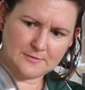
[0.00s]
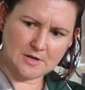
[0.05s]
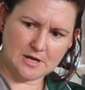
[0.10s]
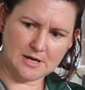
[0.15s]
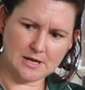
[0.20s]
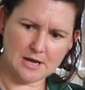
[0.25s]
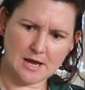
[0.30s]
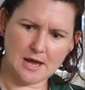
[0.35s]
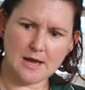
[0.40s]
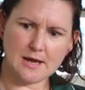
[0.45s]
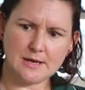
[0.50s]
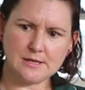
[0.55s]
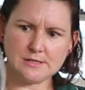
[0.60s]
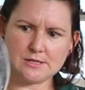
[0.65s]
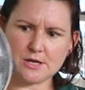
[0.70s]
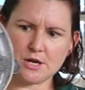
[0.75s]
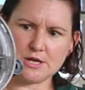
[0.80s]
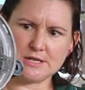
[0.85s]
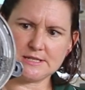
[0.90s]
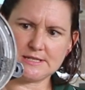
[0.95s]
Okay,
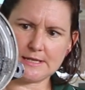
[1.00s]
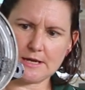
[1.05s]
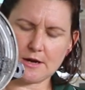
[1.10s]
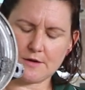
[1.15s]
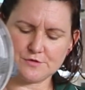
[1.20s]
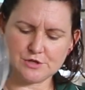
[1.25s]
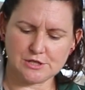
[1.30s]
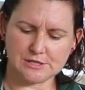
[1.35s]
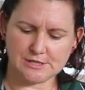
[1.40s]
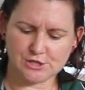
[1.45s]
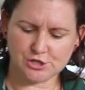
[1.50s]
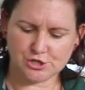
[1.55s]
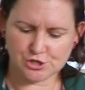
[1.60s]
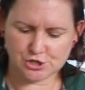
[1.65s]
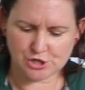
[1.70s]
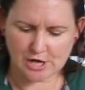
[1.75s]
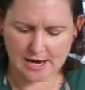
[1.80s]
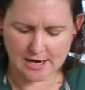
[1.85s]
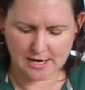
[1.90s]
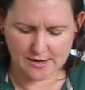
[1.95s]
so you can see I've just
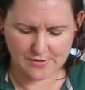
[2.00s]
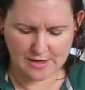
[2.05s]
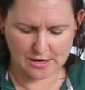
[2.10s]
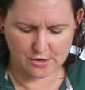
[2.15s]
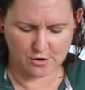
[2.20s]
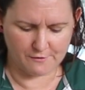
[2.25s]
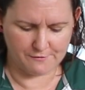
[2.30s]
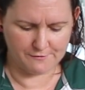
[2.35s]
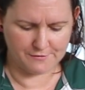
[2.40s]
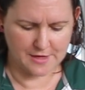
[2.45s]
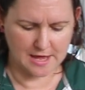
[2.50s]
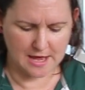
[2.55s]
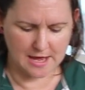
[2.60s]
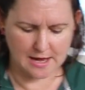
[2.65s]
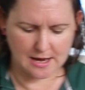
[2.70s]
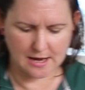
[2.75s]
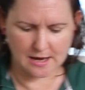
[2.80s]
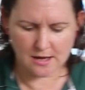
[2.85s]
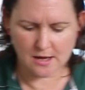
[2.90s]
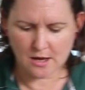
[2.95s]
shaken that off
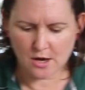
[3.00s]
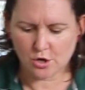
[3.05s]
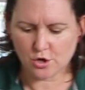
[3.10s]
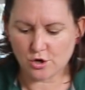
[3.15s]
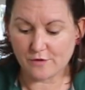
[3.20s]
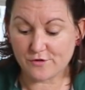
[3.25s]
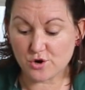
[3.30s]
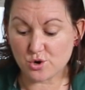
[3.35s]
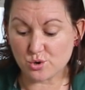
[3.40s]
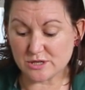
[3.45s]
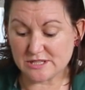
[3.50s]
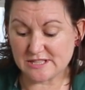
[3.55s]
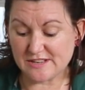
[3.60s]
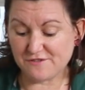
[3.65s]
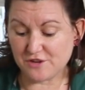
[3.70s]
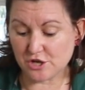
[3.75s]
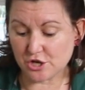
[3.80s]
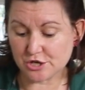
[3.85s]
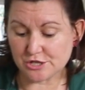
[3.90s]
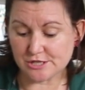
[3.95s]
there. And of course,
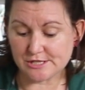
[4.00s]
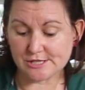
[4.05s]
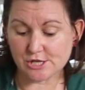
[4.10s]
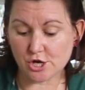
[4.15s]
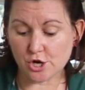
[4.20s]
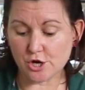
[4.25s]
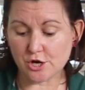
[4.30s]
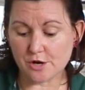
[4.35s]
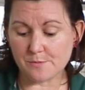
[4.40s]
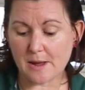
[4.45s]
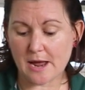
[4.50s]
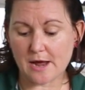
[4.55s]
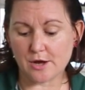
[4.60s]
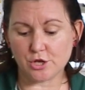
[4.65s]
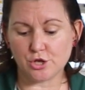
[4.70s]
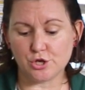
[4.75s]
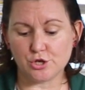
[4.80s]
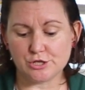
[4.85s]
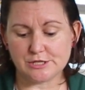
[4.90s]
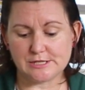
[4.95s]
if you're concerned about
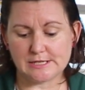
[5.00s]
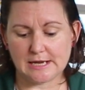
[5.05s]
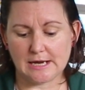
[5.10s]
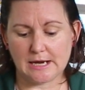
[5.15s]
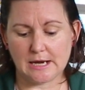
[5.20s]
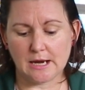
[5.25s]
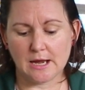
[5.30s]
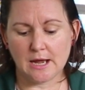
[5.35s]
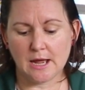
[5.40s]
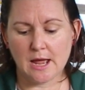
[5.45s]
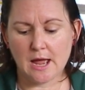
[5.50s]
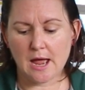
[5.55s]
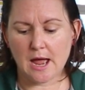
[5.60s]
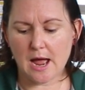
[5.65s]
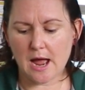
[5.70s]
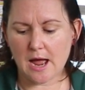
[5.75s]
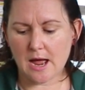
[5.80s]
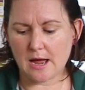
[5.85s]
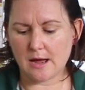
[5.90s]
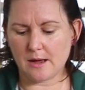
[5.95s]
using
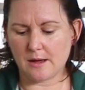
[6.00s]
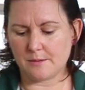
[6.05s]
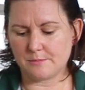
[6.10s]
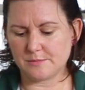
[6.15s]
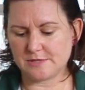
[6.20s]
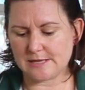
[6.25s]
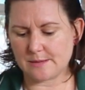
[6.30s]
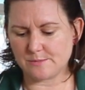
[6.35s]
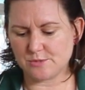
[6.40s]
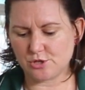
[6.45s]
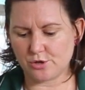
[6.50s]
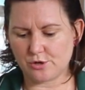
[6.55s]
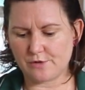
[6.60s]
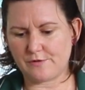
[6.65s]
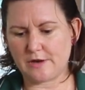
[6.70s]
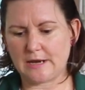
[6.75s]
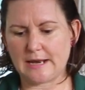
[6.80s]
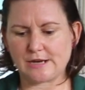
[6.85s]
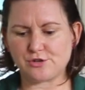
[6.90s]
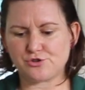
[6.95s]
some sort of
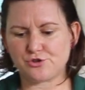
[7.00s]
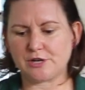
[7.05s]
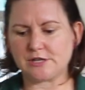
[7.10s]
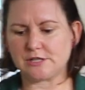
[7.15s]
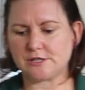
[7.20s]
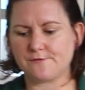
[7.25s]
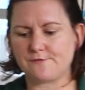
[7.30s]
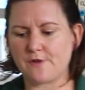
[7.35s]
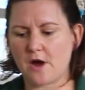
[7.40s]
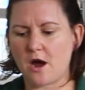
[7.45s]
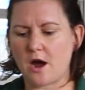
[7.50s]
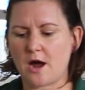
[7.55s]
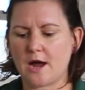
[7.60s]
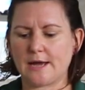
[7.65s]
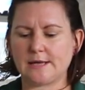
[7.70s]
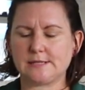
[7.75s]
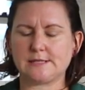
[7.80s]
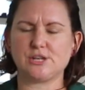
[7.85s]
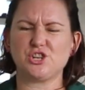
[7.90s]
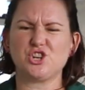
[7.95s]
electric
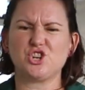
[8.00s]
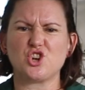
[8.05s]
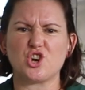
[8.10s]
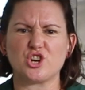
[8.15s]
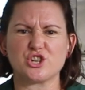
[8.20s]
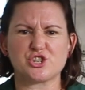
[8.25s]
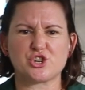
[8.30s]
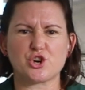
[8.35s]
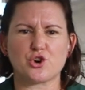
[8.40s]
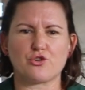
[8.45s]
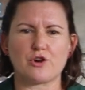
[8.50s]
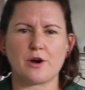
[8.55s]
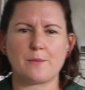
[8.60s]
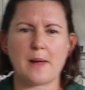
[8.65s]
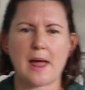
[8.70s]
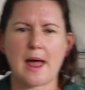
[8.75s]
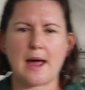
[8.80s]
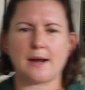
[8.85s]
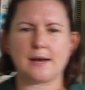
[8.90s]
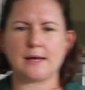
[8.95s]
device and you're not sure
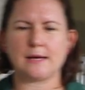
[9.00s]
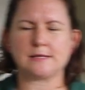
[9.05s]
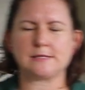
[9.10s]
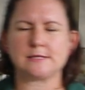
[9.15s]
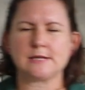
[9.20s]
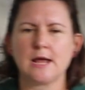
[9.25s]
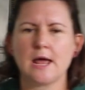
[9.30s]
about it,